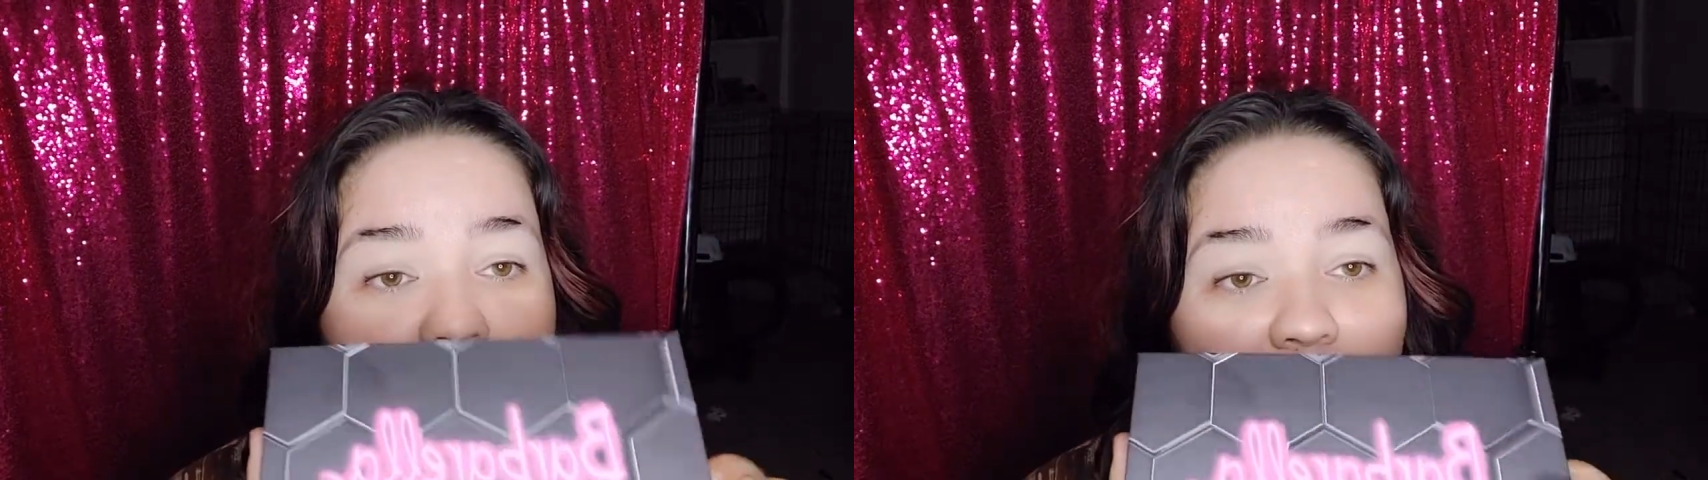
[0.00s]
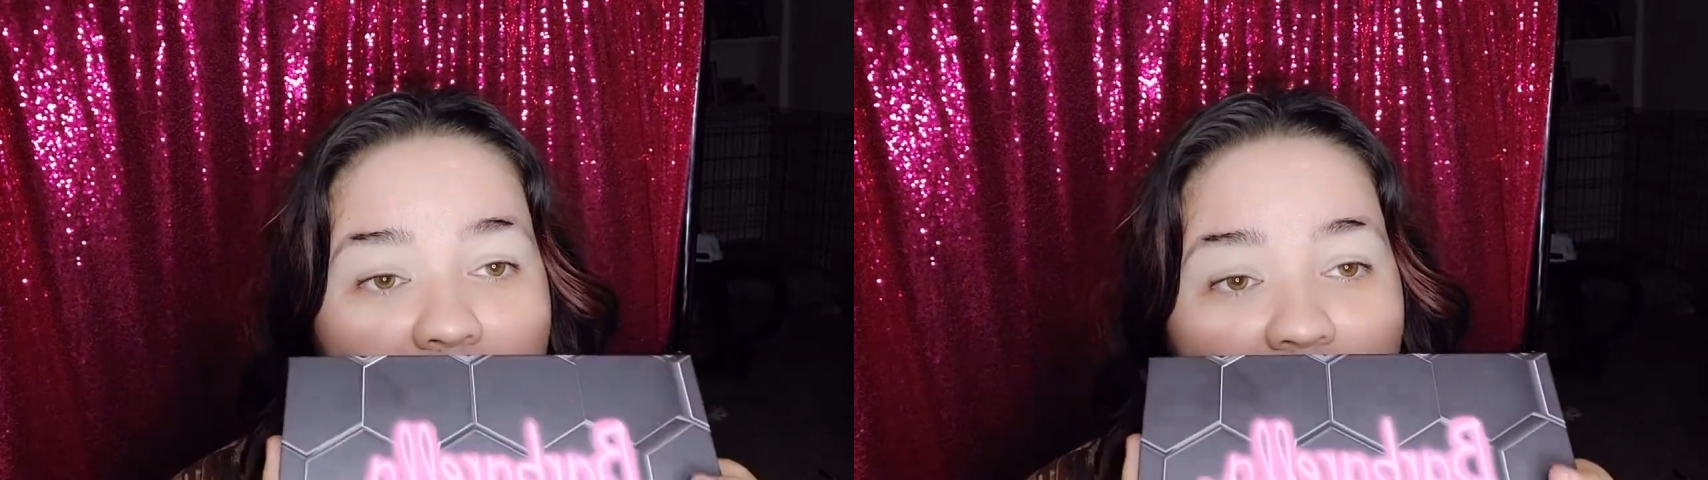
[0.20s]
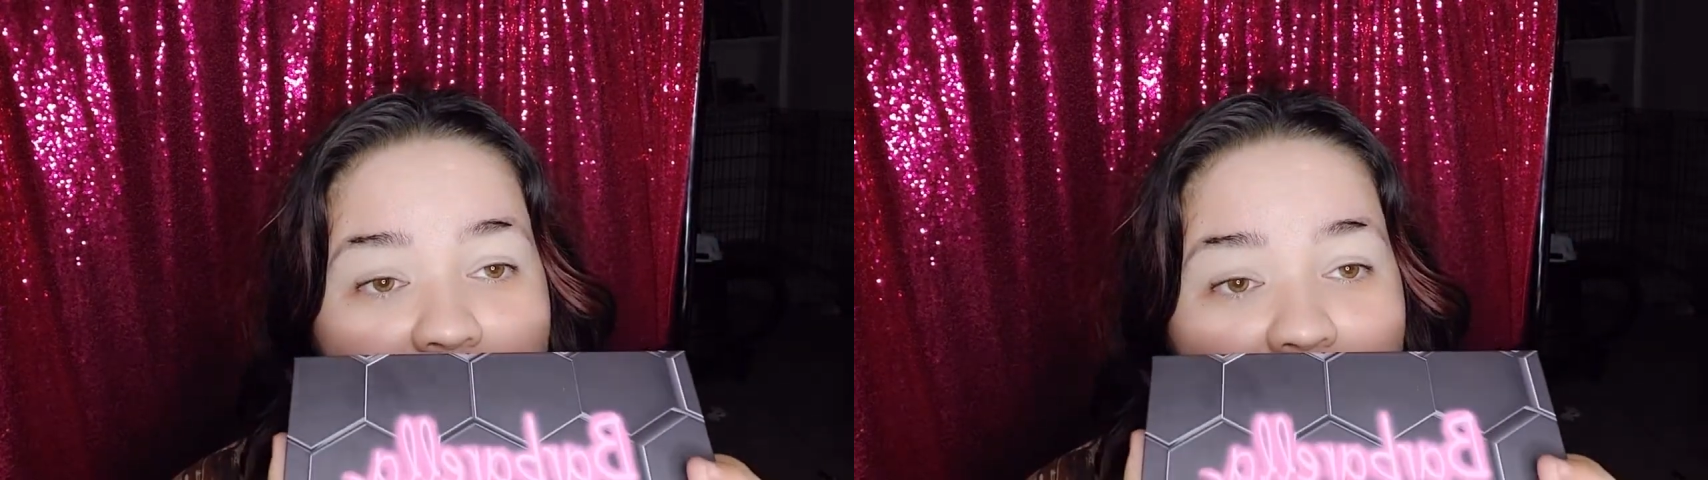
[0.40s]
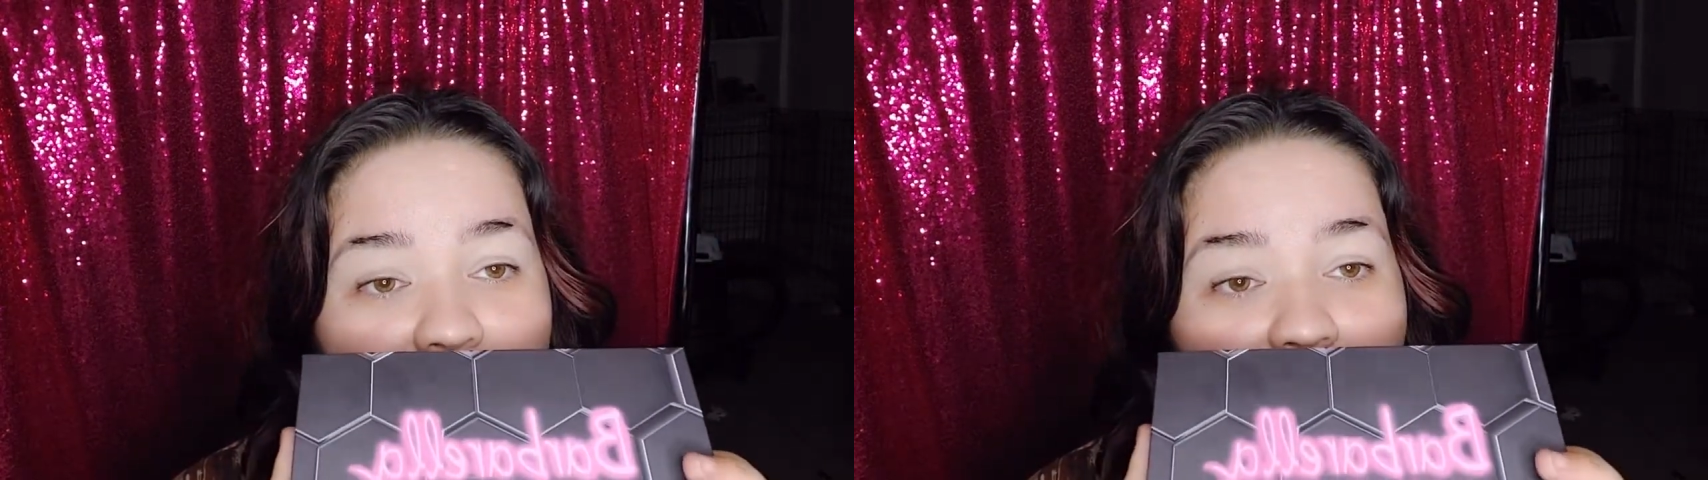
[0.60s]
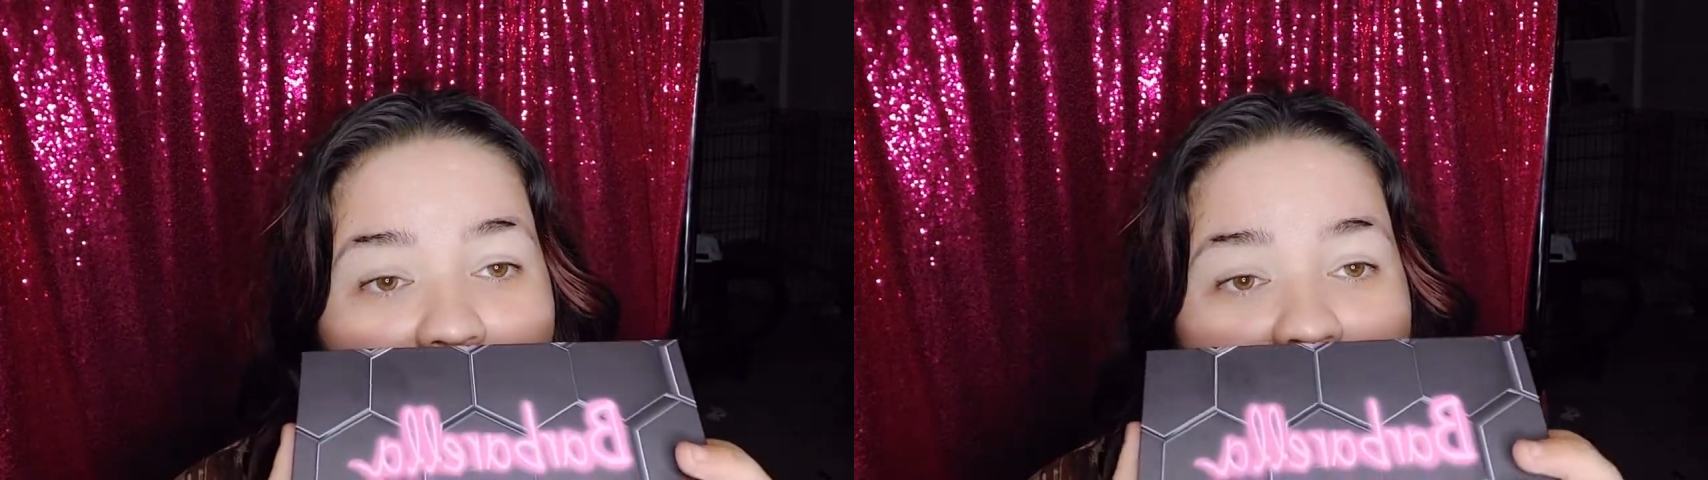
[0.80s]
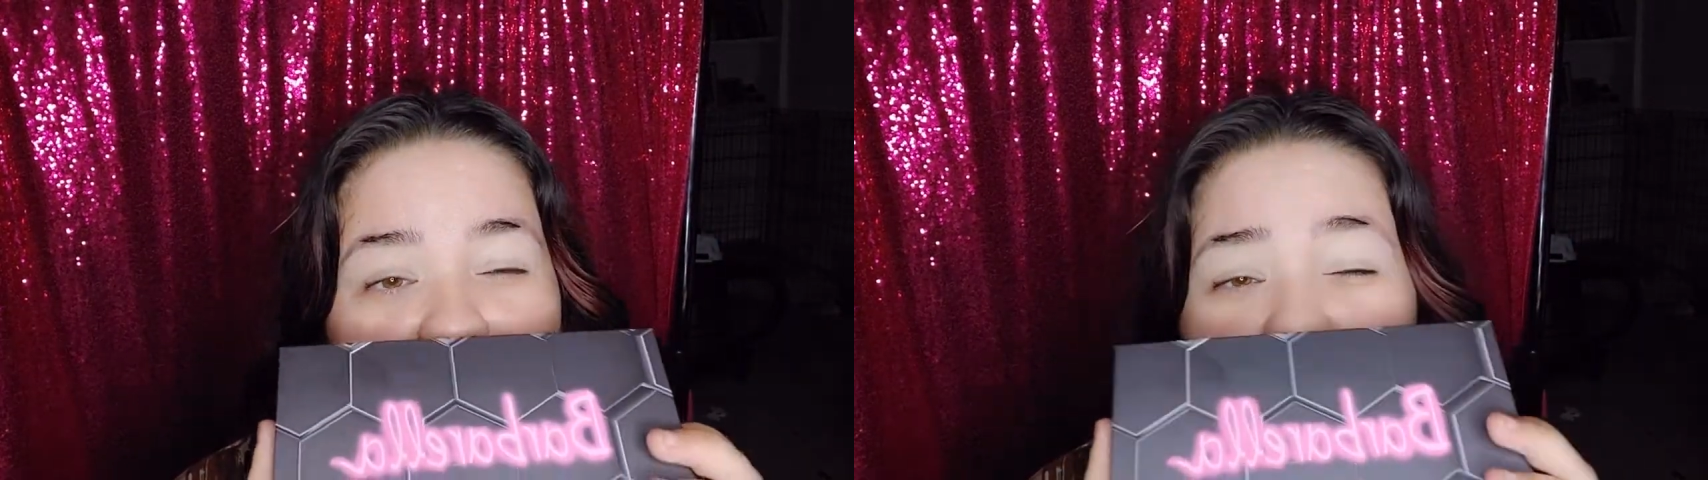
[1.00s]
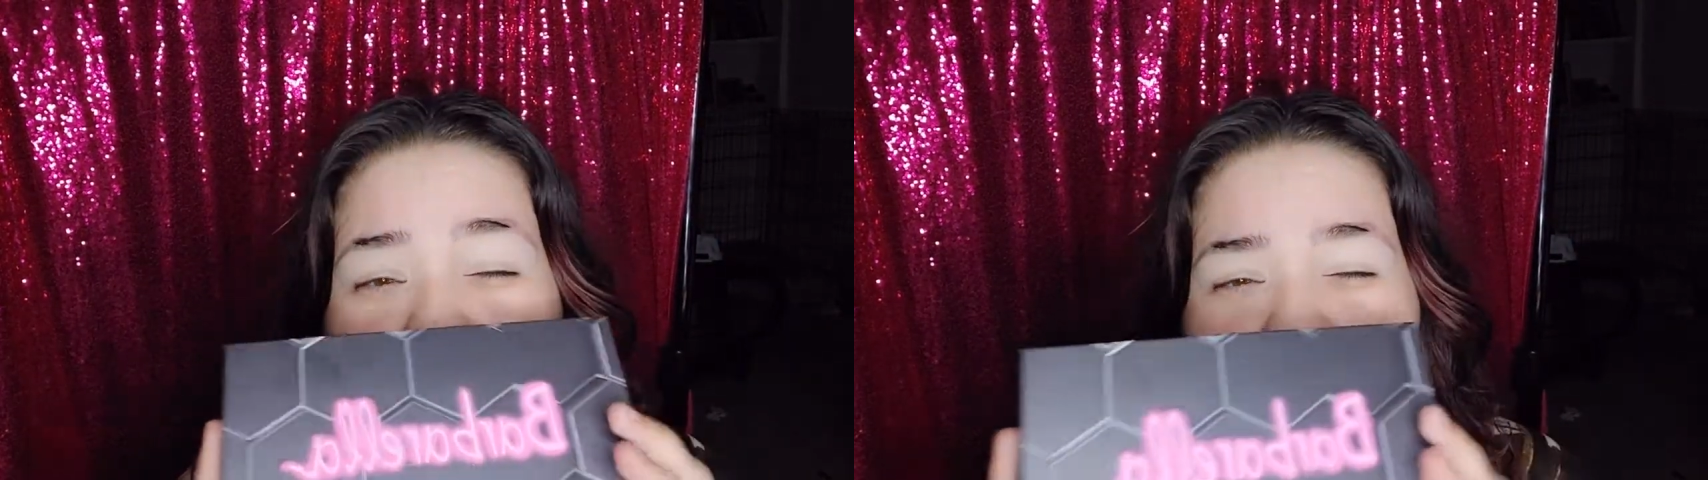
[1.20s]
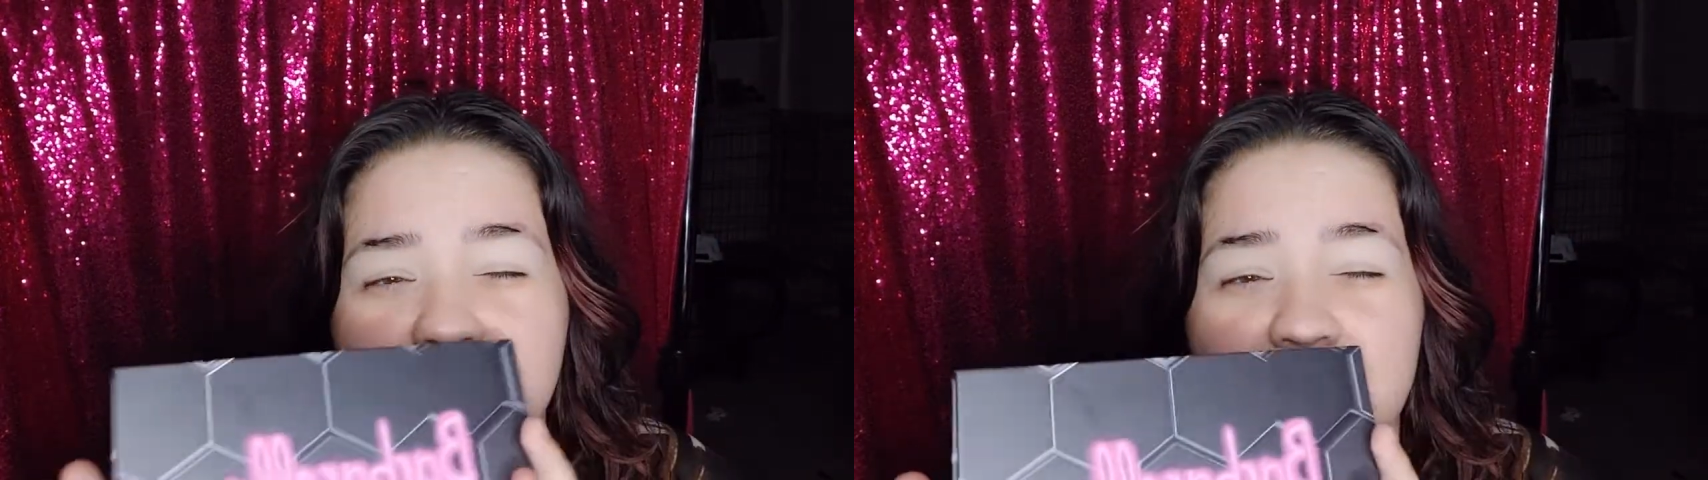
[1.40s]
just so that
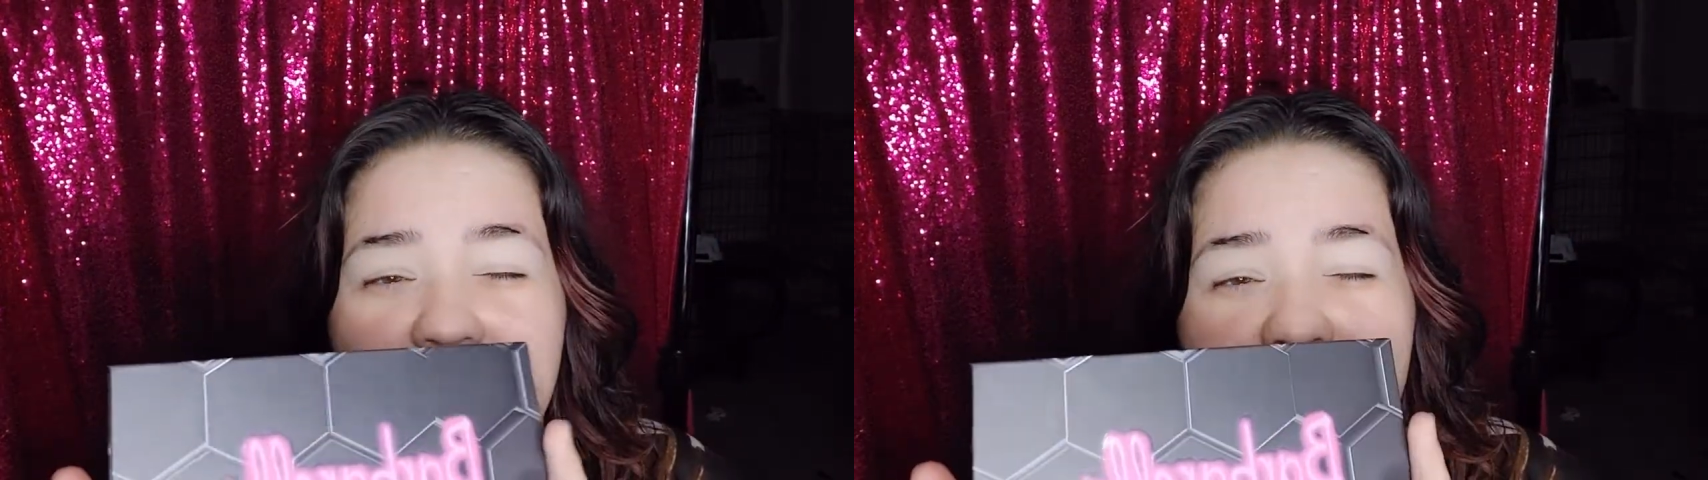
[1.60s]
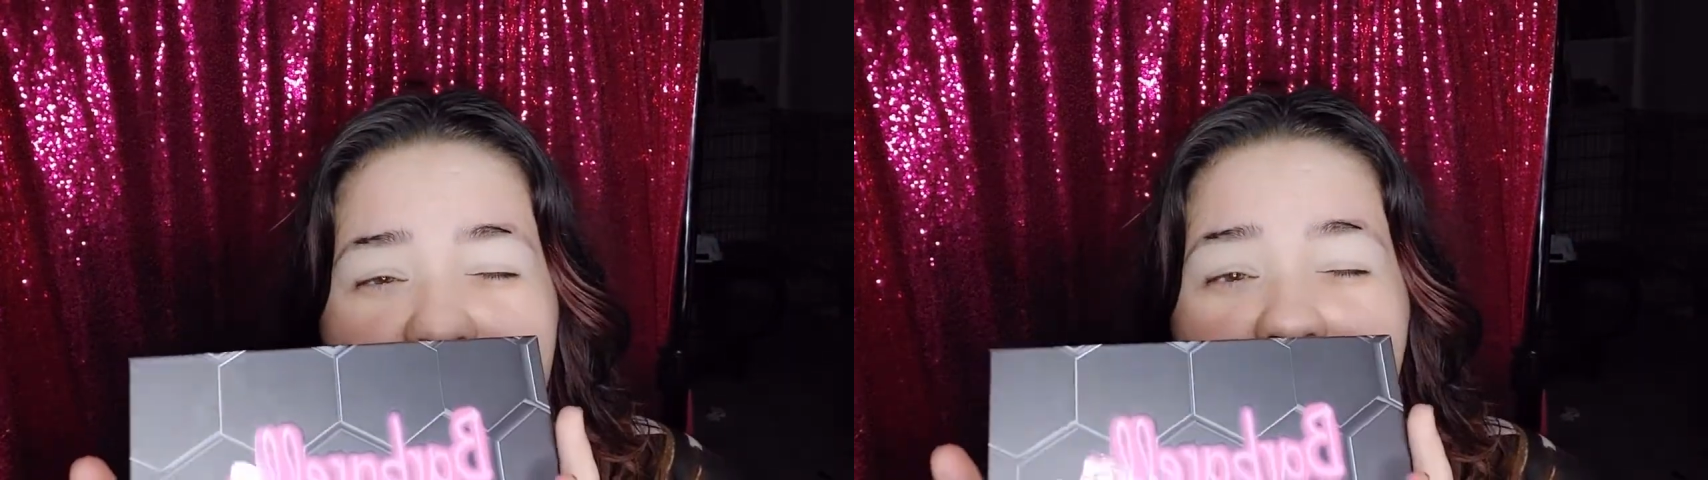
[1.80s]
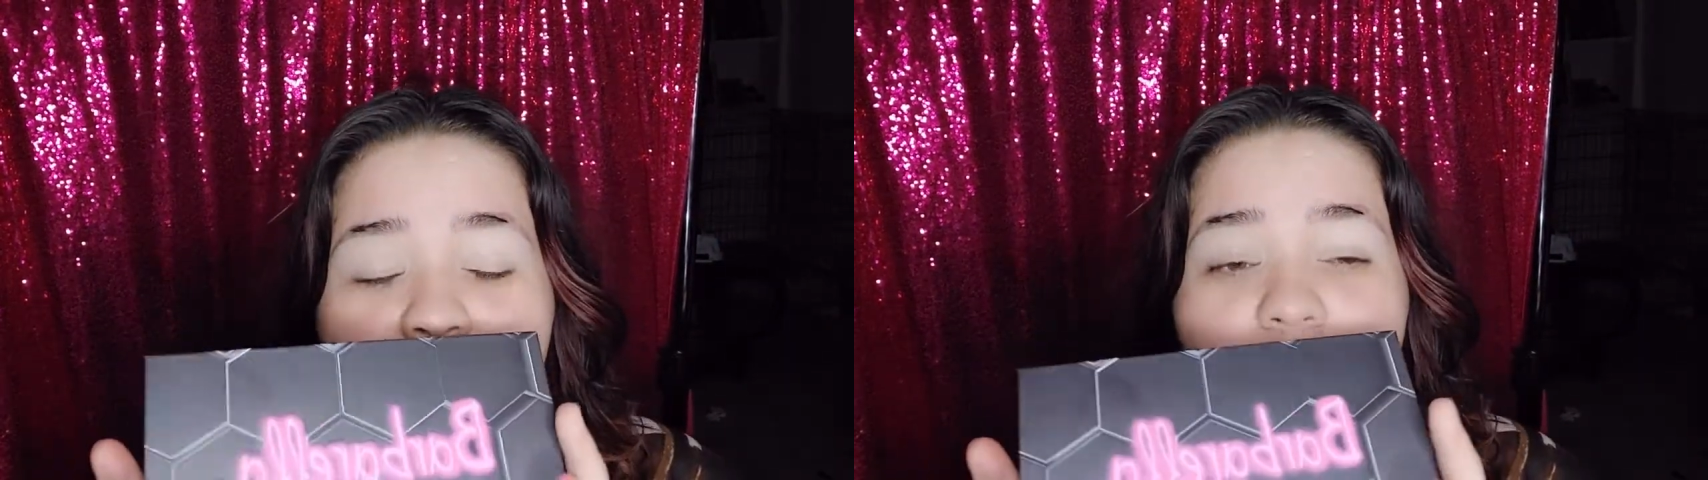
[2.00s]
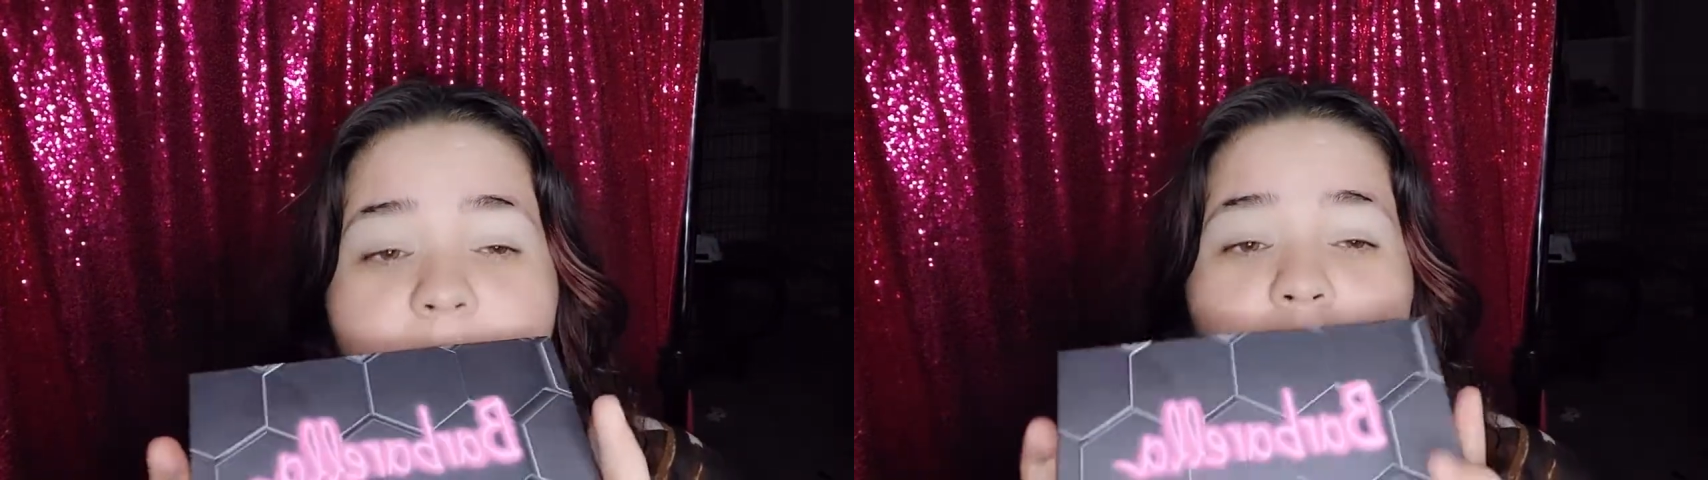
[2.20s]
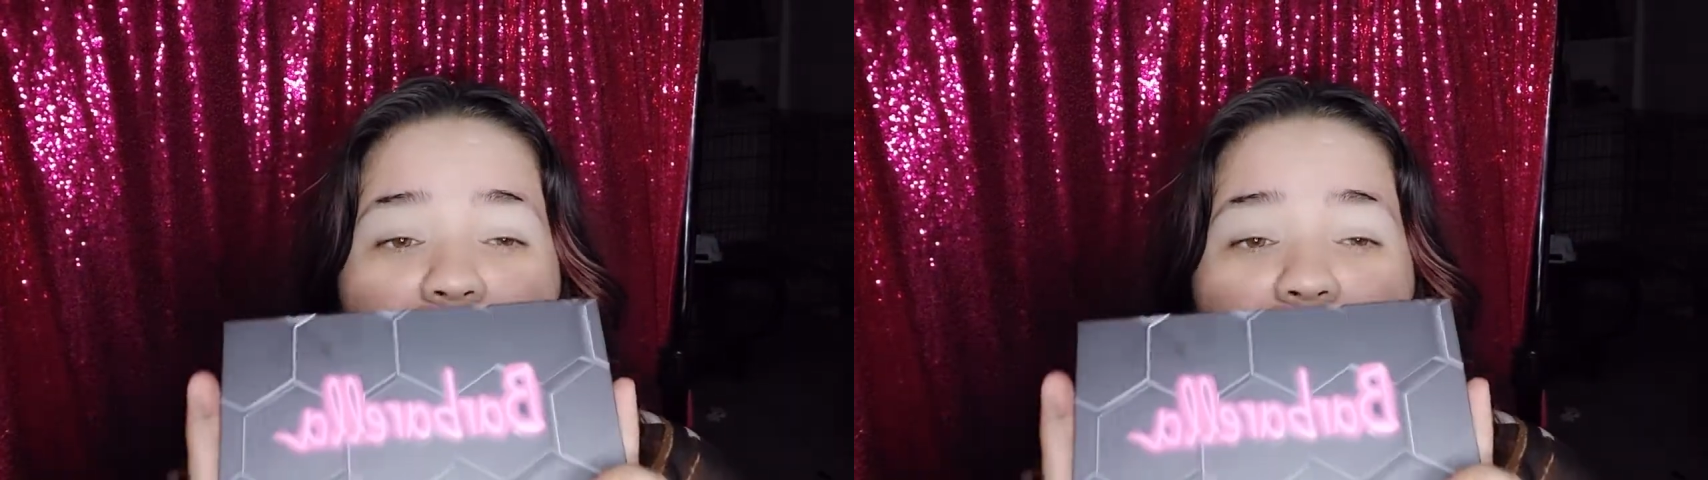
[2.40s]
if there's any fallout